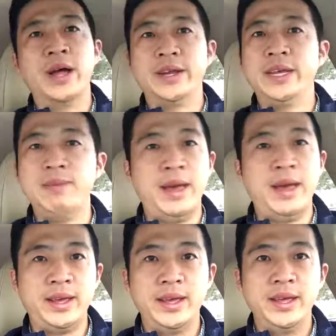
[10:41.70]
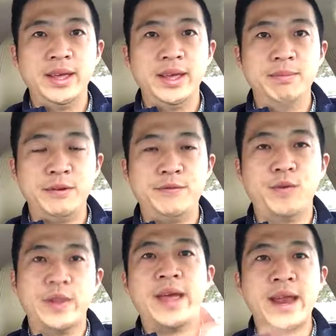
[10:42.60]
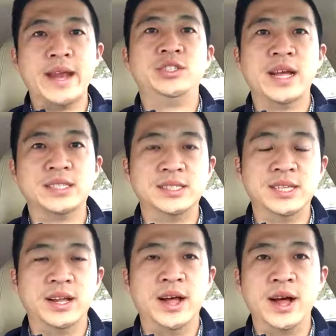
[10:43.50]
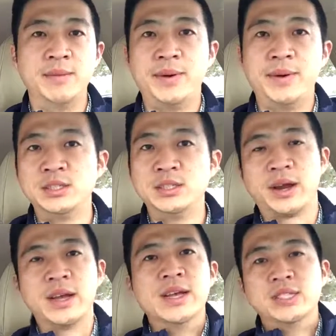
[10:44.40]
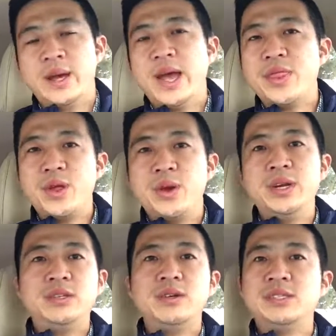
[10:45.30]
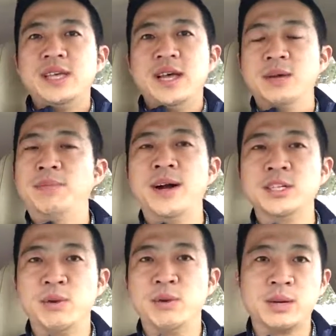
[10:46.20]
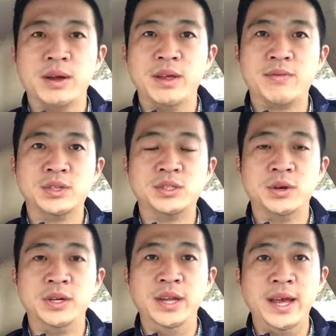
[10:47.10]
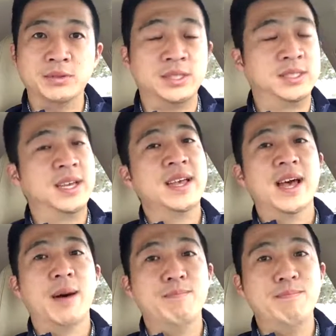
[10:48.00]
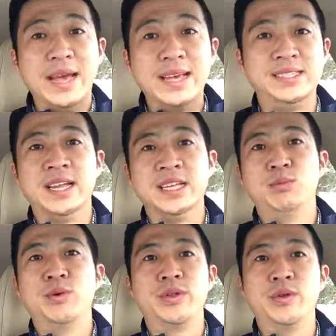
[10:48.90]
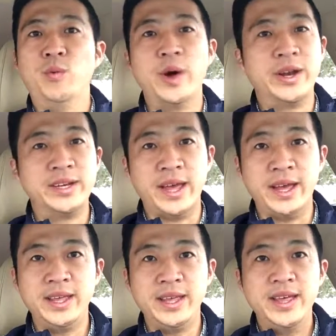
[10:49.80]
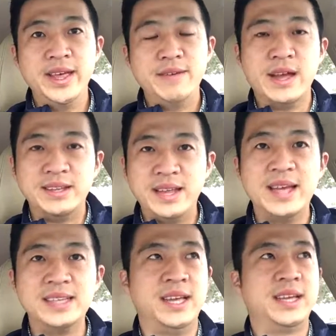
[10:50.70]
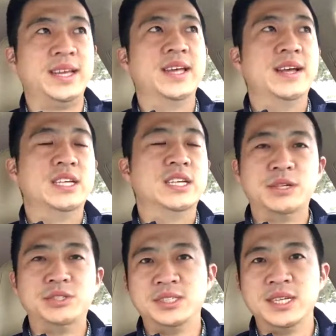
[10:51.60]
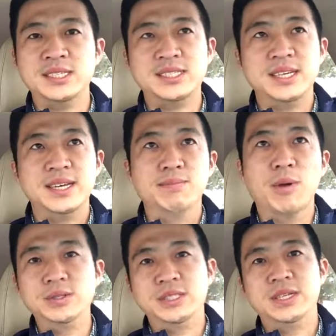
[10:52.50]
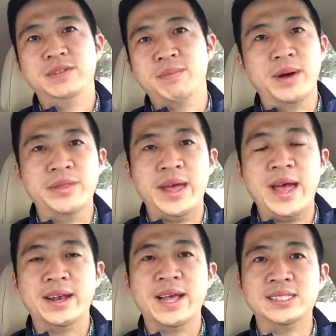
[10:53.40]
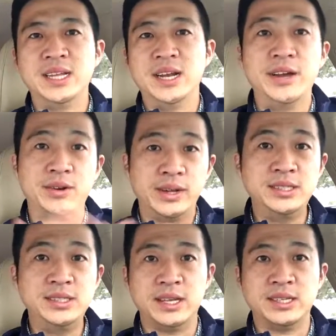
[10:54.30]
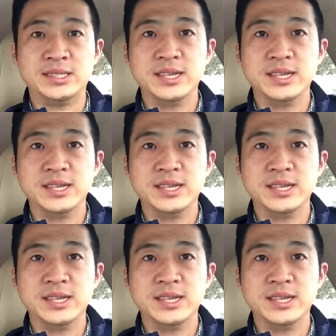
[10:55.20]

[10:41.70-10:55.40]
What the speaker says: on eBay before they had a chance to sell on Poshmark. So I had 32 sales on Poshmark in my first 30 days, which is amazing. That's more than one a day. Fantastic, especially since most of the month I had less than 100 listings.